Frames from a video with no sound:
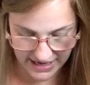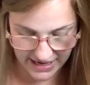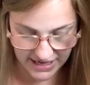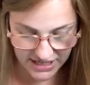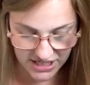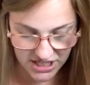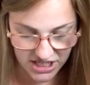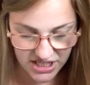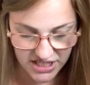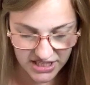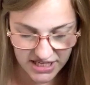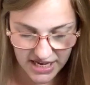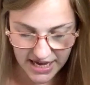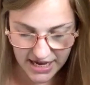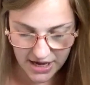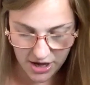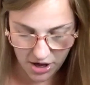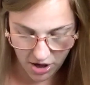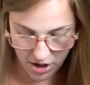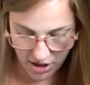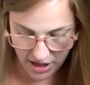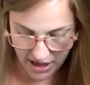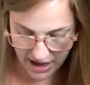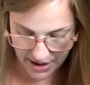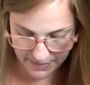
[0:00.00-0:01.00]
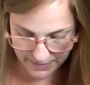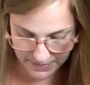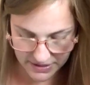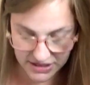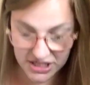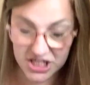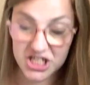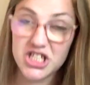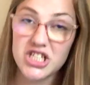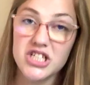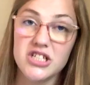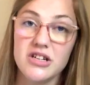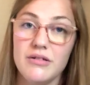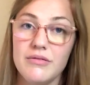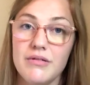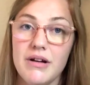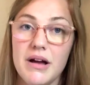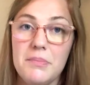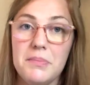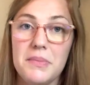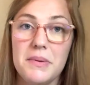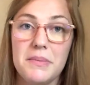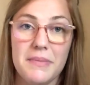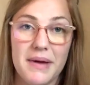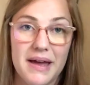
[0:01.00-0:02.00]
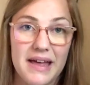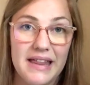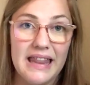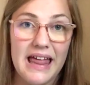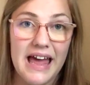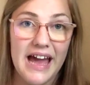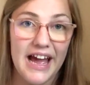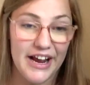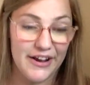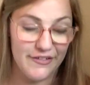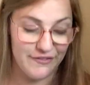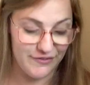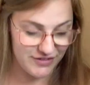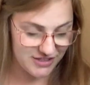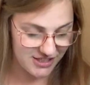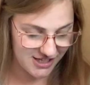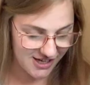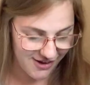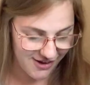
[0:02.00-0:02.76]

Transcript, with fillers: It just like all happened to show up in my life. So